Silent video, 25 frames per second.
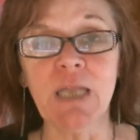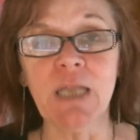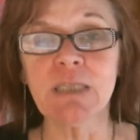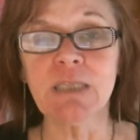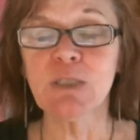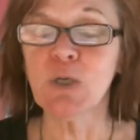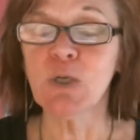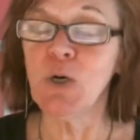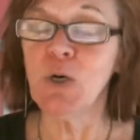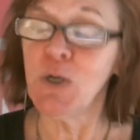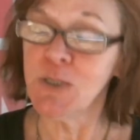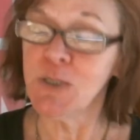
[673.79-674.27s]
It's
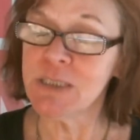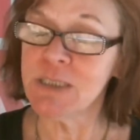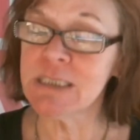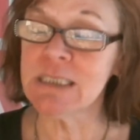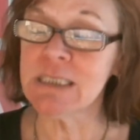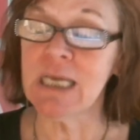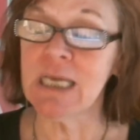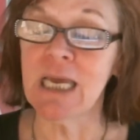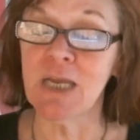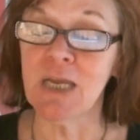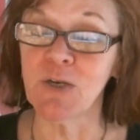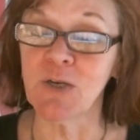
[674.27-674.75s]
called a
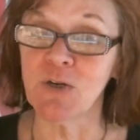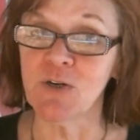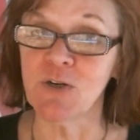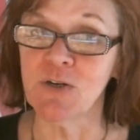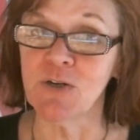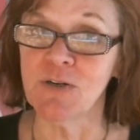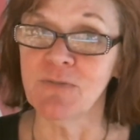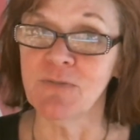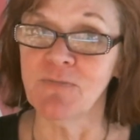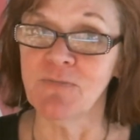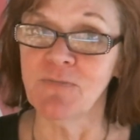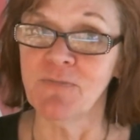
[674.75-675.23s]
sander.
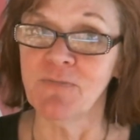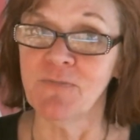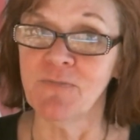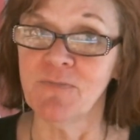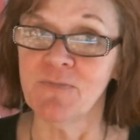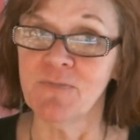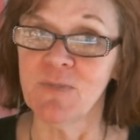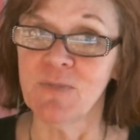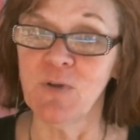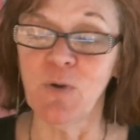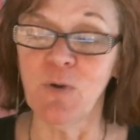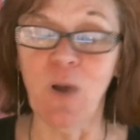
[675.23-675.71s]

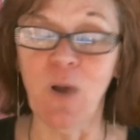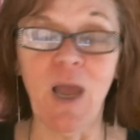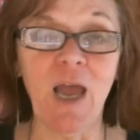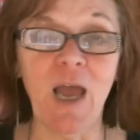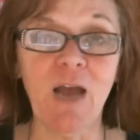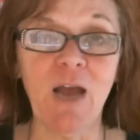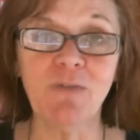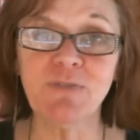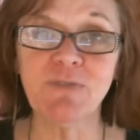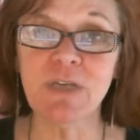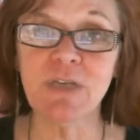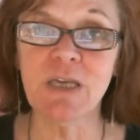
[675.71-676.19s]
You
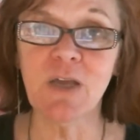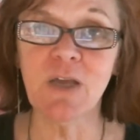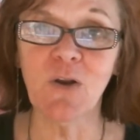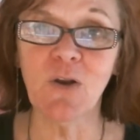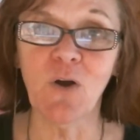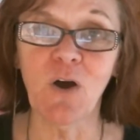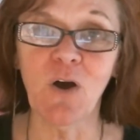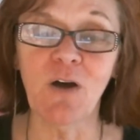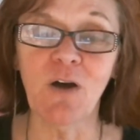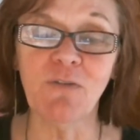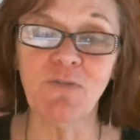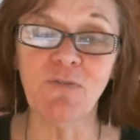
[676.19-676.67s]
have to get
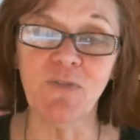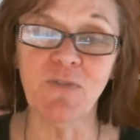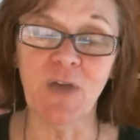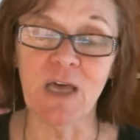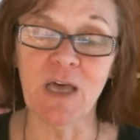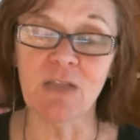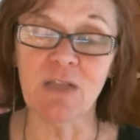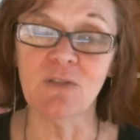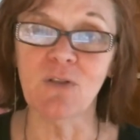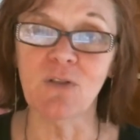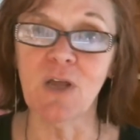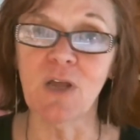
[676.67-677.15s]
off
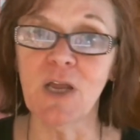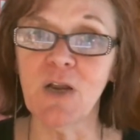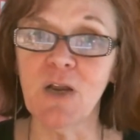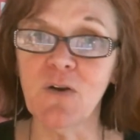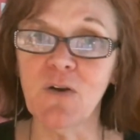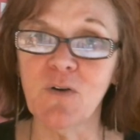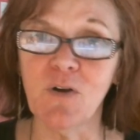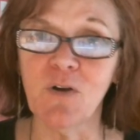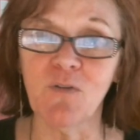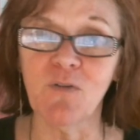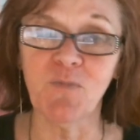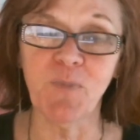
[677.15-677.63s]
that
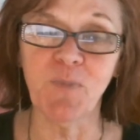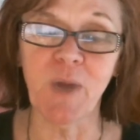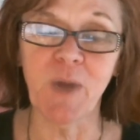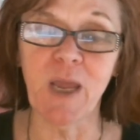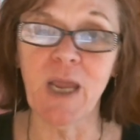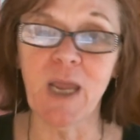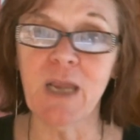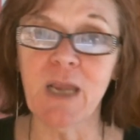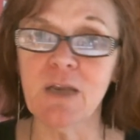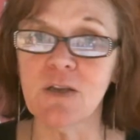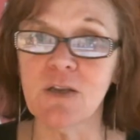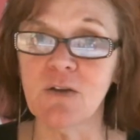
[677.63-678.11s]
layer of
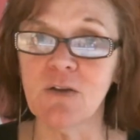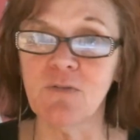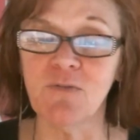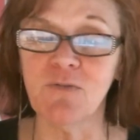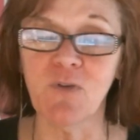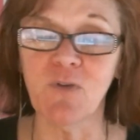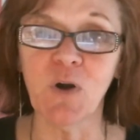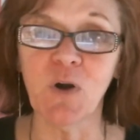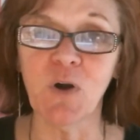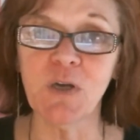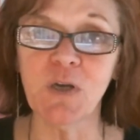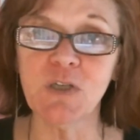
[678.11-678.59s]
paint, of
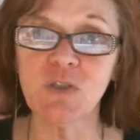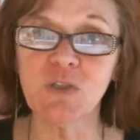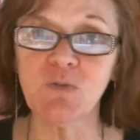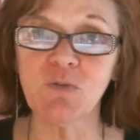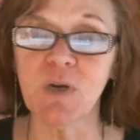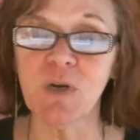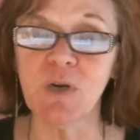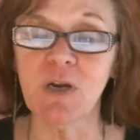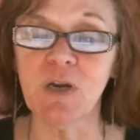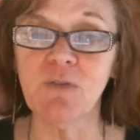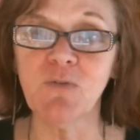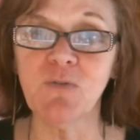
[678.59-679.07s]
varnish,
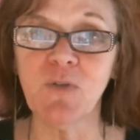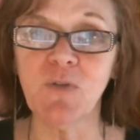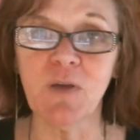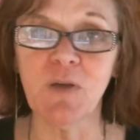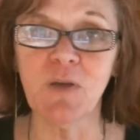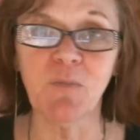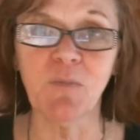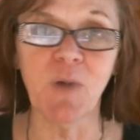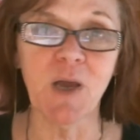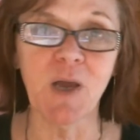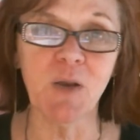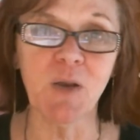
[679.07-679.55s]
whatever they
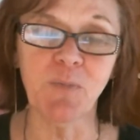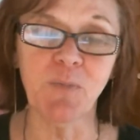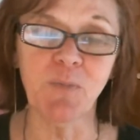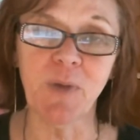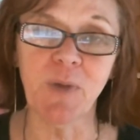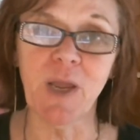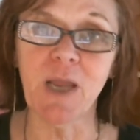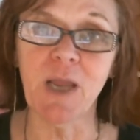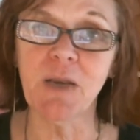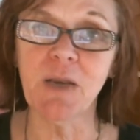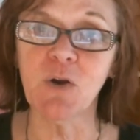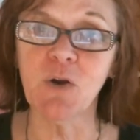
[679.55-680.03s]
might have
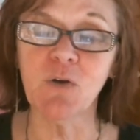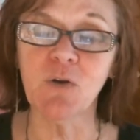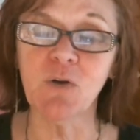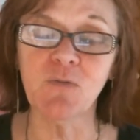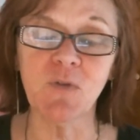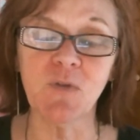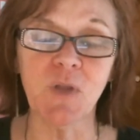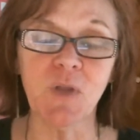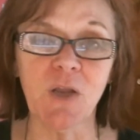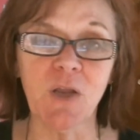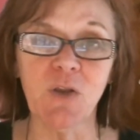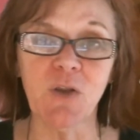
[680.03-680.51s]
painted
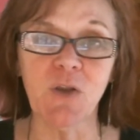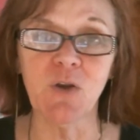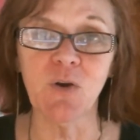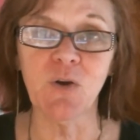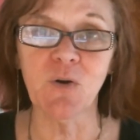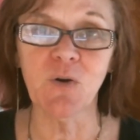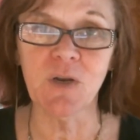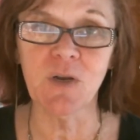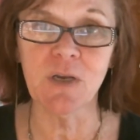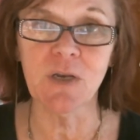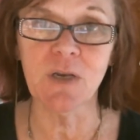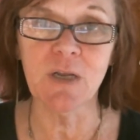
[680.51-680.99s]
over that
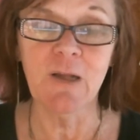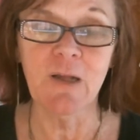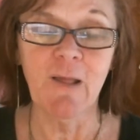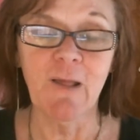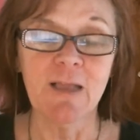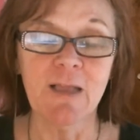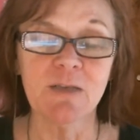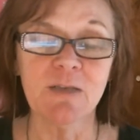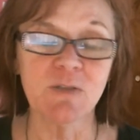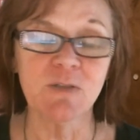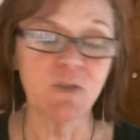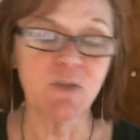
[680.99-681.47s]
urine,
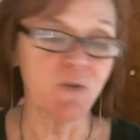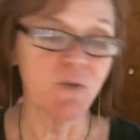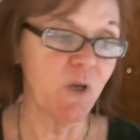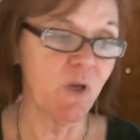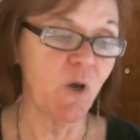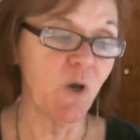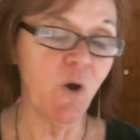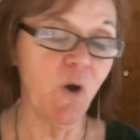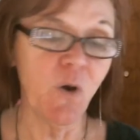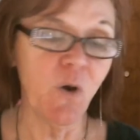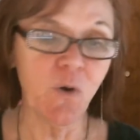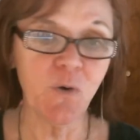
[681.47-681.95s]
so the
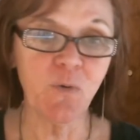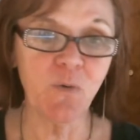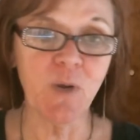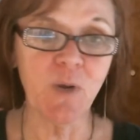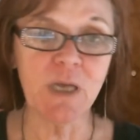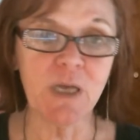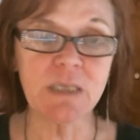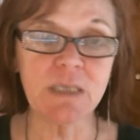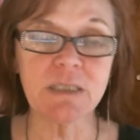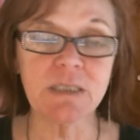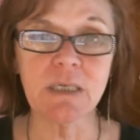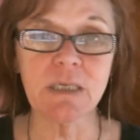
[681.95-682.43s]
Odor
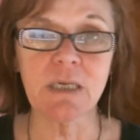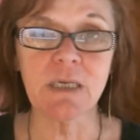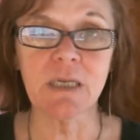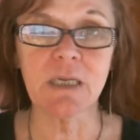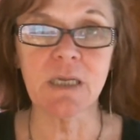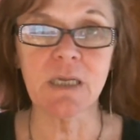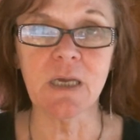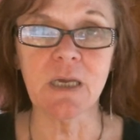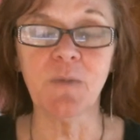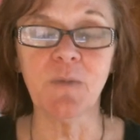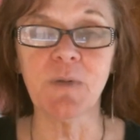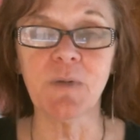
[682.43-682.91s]
Exit
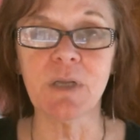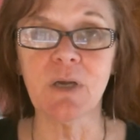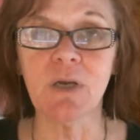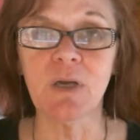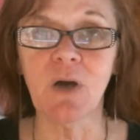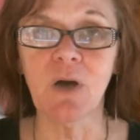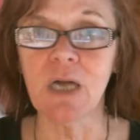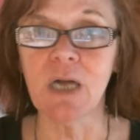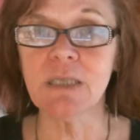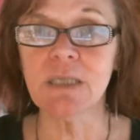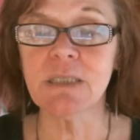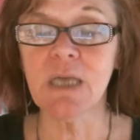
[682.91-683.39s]
can come in
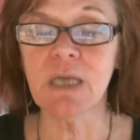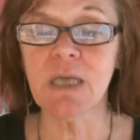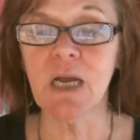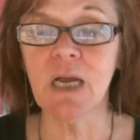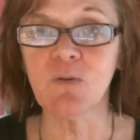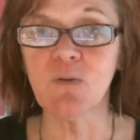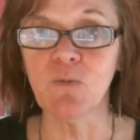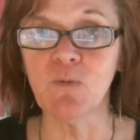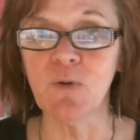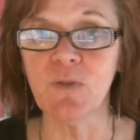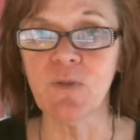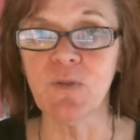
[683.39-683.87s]

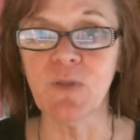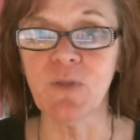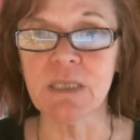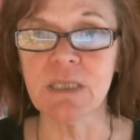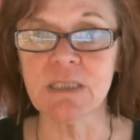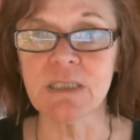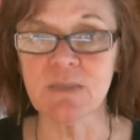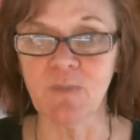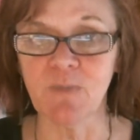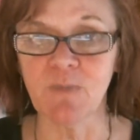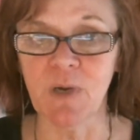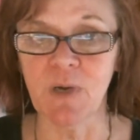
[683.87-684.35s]
contact with that
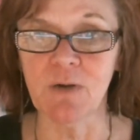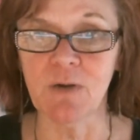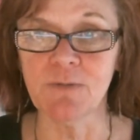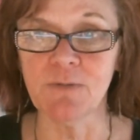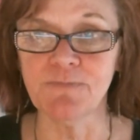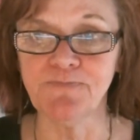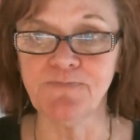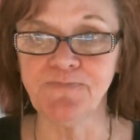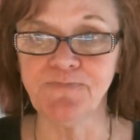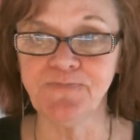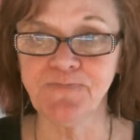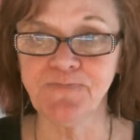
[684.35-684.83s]
smell.